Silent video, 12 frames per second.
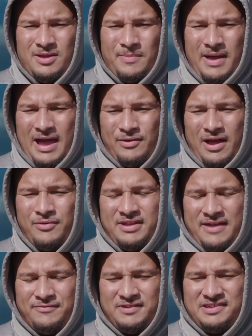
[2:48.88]
but I, I, would
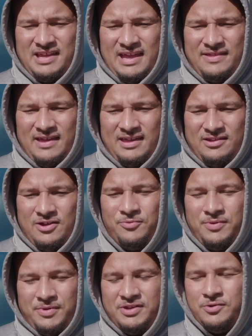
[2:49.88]
definitely say that you know
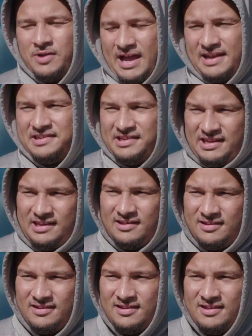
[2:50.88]
we, we do kind of see
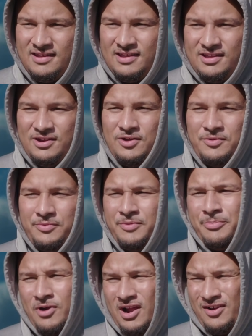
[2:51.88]
you know the, the,
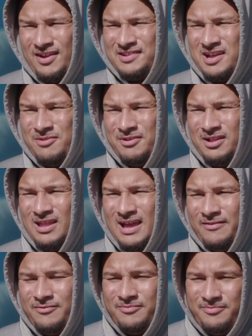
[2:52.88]
progress coming to
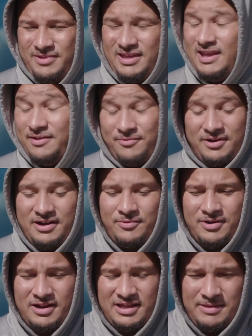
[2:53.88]
life. But yeah, we're gonna
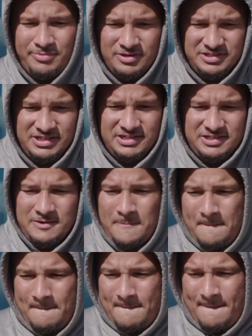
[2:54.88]
we're gonna keep pushing it. So.
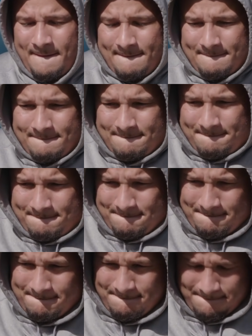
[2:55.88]
How's that uh,
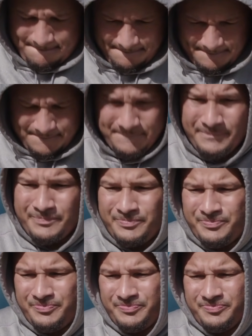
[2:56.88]
relationship between the
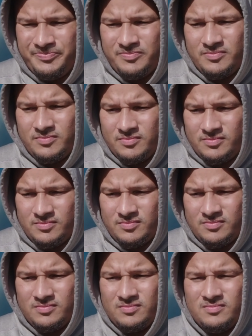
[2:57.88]
whole offensive line
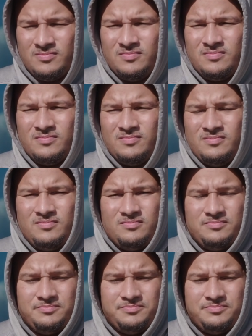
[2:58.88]
grown off the field?